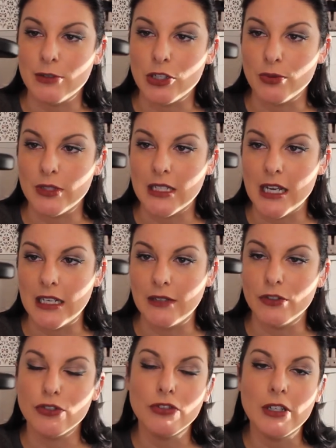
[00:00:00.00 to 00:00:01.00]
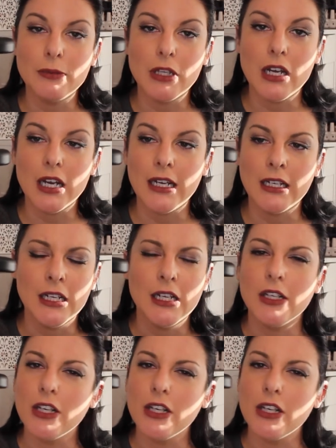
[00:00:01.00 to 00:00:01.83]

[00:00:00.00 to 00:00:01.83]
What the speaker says: which was kind of streamlined,